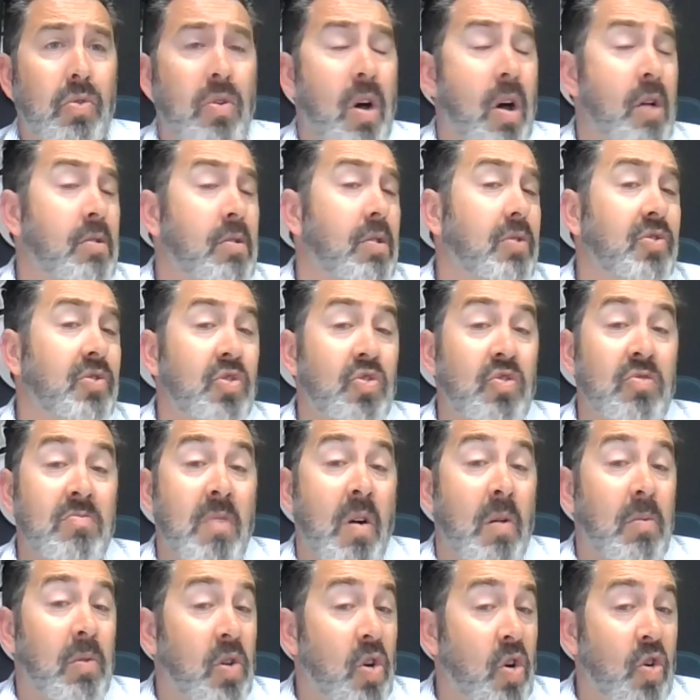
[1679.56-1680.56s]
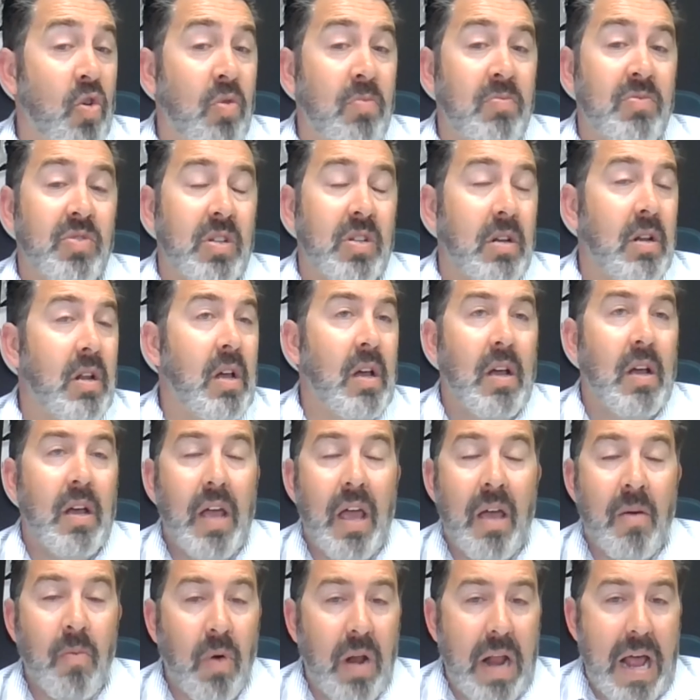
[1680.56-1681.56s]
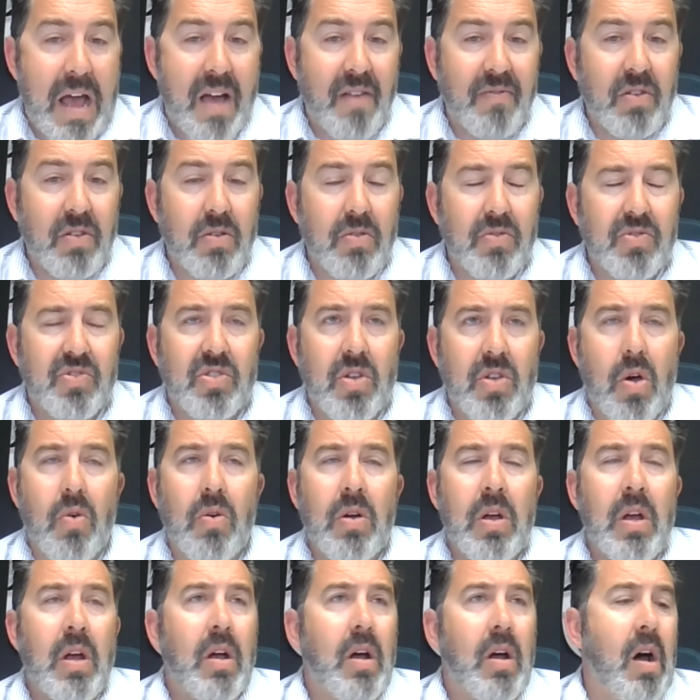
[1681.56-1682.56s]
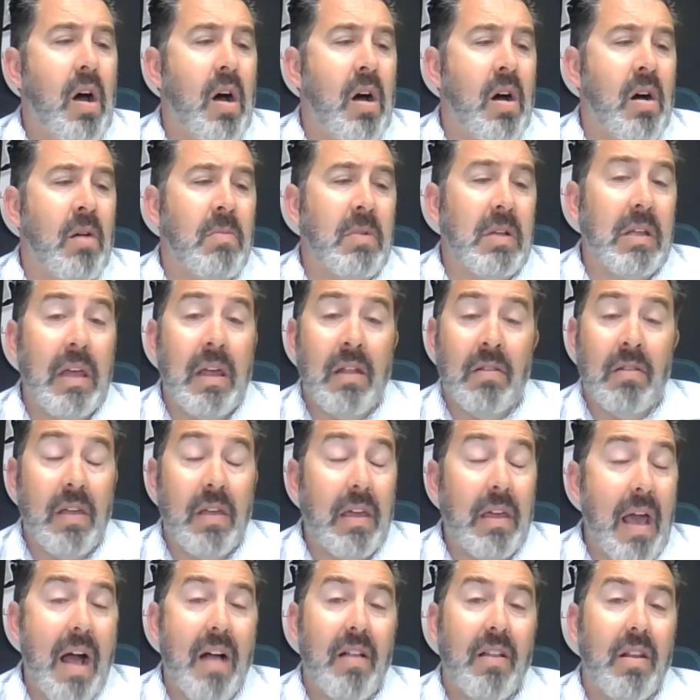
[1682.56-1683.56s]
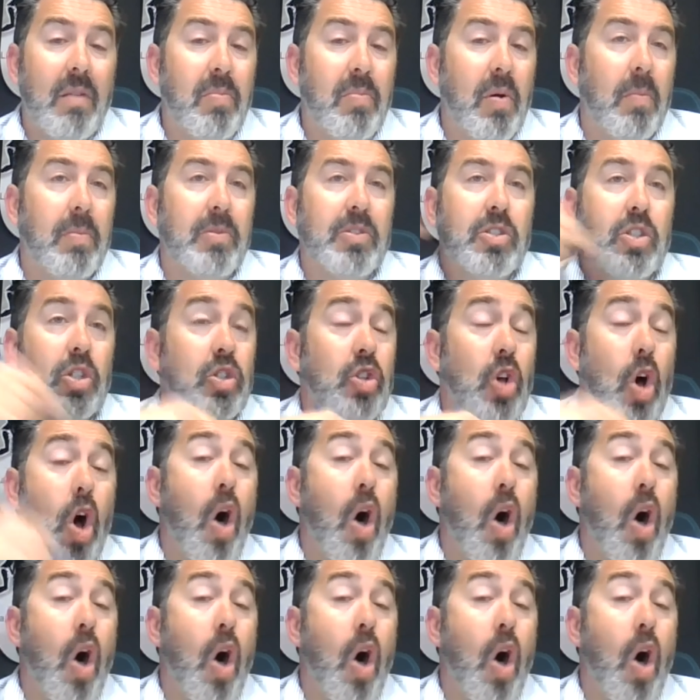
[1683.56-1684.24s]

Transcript: condos and do mobile homes and what have you? So again, legality purposes,